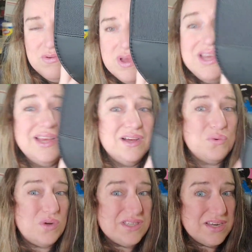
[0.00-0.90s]

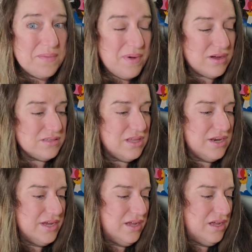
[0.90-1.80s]
It wasn't a box
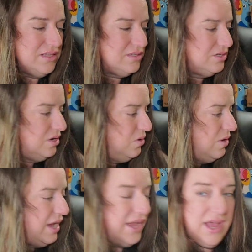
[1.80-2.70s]
lot I got.
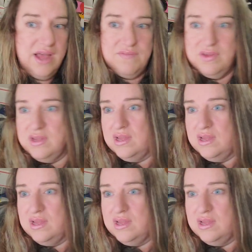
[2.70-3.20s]
So I have